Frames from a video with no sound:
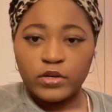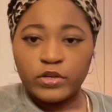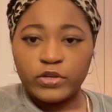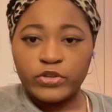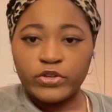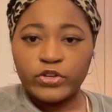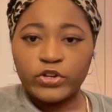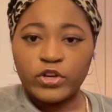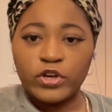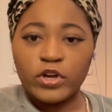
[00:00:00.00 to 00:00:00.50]

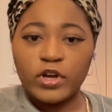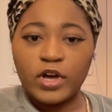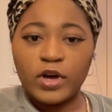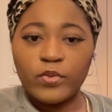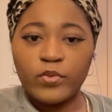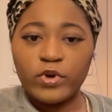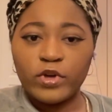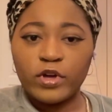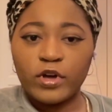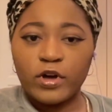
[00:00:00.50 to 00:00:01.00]
You know, I
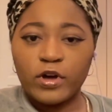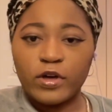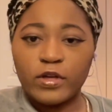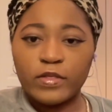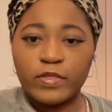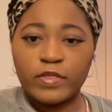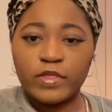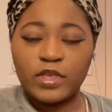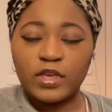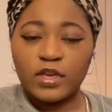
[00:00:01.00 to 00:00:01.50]
went
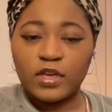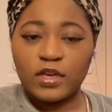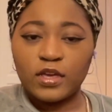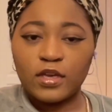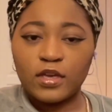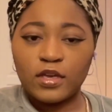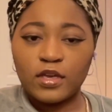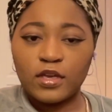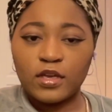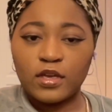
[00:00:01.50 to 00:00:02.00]
on
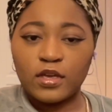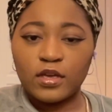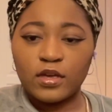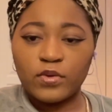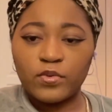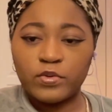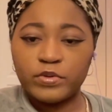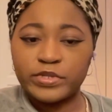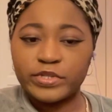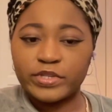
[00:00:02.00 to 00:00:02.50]
the,
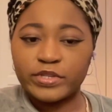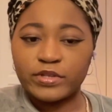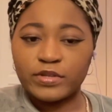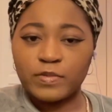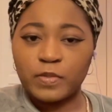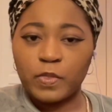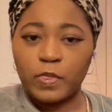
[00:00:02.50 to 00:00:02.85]
what was it?